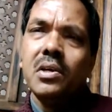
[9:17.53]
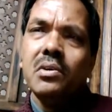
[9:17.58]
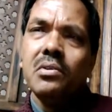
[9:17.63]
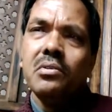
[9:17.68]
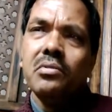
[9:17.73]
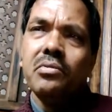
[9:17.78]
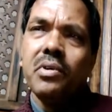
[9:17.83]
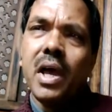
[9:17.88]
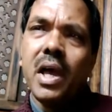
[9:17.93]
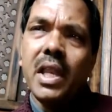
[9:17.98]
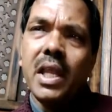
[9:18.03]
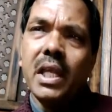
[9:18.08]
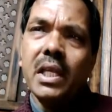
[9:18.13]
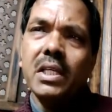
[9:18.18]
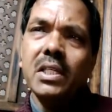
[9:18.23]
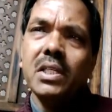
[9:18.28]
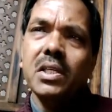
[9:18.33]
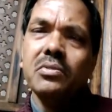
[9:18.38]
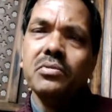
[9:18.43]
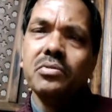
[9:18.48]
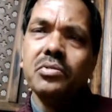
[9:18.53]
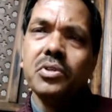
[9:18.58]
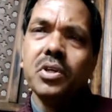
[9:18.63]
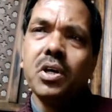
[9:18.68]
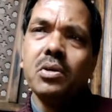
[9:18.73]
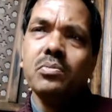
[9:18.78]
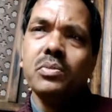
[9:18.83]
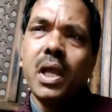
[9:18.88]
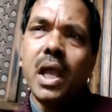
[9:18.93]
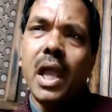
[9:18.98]
varied
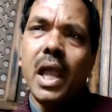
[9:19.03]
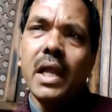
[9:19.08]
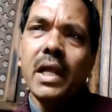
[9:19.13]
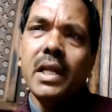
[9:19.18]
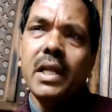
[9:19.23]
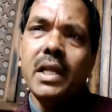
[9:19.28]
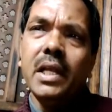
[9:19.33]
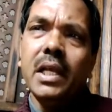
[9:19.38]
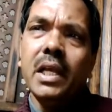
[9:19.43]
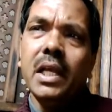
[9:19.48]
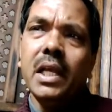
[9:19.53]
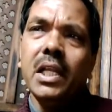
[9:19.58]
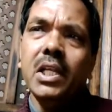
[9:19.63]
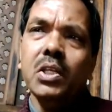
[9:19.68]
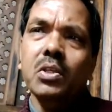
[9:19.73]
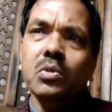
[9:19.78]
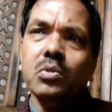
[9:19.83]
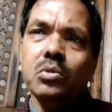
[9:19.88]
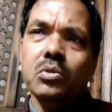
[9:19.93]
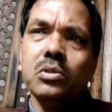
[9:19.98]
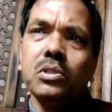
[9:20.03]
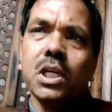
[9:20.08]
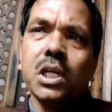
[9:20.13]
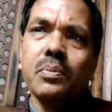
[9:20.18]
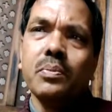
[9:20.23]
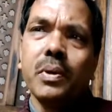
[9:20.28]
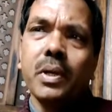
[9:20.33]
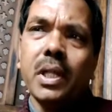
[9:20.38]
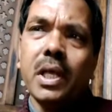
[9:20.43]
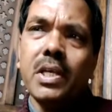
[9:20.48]
from 80 in
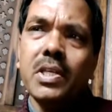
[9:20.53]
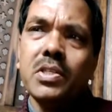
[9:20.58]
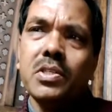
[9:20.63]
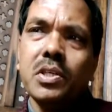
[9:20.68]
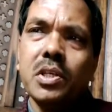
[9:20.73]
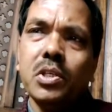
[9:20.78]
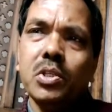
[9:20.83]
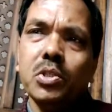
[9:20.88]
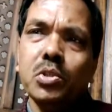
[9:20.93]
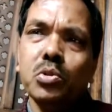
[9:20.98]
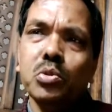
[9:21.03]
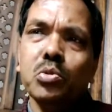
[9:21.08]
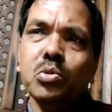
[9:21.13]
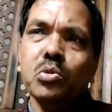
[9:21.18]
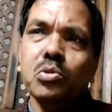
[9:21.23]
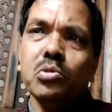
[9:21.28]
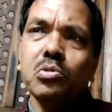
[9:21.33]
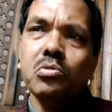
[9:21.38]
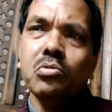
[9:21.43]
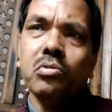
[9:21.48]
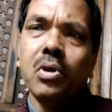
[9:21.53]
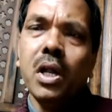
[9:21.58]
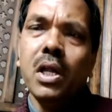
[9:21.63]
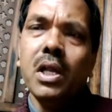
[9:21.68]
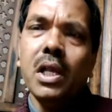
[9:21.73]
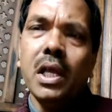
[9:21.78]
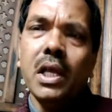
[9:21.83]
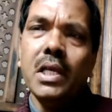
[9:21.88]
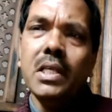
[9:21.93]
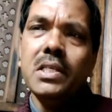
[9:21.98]
Uttar Pradesh to
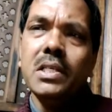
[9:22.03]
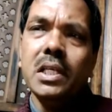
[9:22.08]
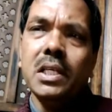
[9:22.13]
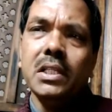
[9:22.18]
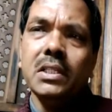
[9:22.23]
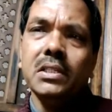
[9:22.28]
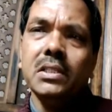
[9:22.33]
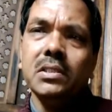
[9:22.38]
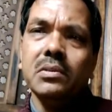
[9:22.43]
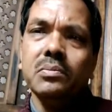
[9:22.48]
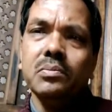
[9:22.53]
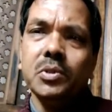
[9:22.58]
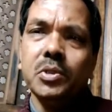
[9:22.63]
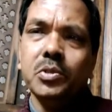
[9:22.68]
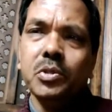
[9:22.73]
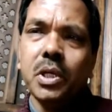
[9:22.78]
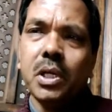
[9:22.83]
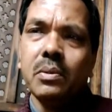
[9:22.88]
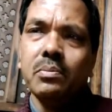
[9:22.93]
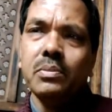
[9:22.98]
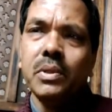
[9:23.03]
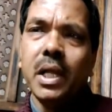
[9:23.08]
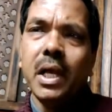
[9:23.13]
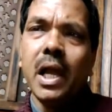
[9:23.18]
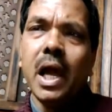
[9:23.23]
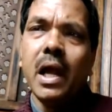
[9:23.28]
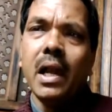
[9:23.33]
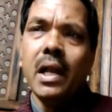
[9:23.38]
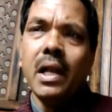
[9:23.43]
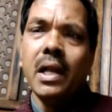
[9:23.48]
1 each in Mizoram,
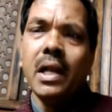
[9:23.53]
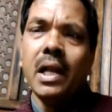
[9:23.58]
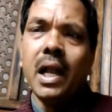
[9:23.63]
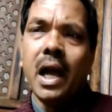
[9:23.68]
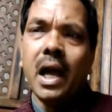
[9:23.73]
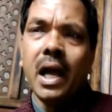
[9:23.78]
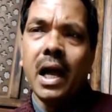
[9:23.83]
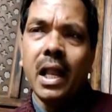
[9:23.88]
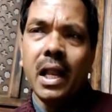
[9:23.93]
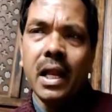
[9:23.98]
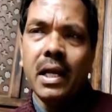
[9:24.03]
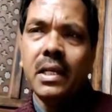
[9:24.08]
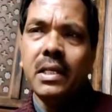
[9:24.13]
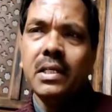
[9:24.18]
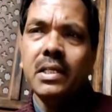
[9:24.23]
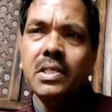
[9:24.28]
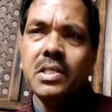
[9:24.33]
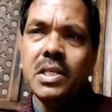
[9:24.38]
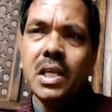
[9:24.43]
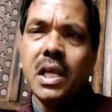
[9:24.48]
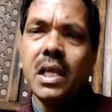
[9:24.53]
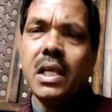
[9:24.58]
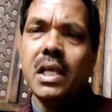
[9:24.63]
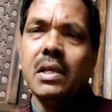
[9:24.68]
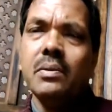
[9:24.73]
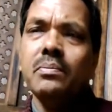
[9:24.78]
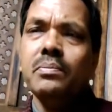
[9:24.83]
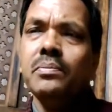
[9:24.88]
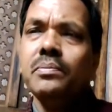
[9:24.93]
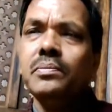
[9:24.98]
Nagaland,
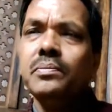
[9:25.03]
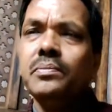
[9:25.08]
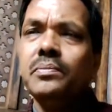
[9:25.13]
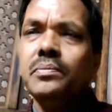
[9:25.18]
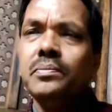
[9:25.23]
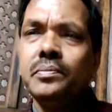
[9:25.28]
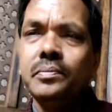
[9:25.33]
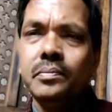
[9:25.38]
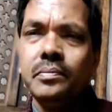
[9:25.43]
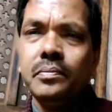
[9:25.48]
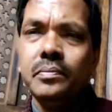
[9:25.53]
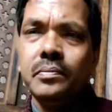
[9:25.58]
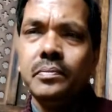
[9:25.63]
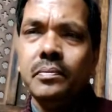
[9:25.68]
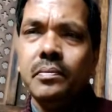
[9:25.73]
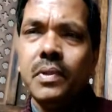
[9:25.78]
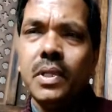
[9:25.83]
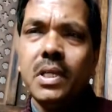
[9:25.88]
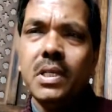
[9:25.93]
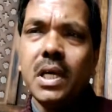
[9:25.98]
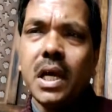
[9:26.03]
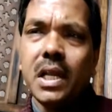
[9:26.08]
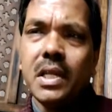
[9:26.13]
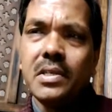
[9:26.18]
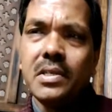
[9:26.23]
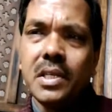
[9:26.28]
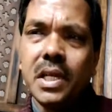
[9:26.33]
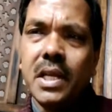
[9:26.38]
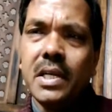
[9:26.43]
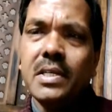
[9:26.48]
Sikkim, these are
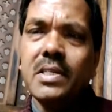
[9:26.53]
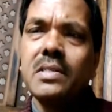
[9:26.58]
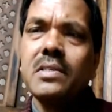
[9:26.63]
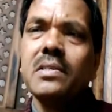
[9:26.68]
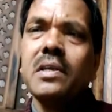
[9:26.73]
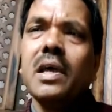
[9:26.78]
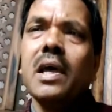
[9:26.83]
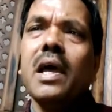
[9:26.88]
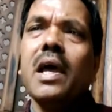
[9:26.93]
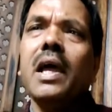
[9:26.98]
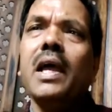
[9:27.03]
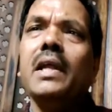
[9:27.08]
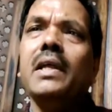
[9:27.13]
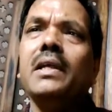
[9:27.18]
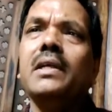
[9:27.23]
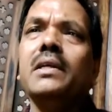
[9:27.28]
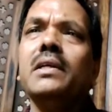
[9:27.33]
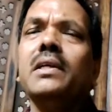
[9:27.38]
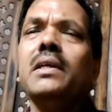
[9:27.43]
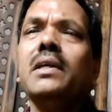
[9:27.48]
states, and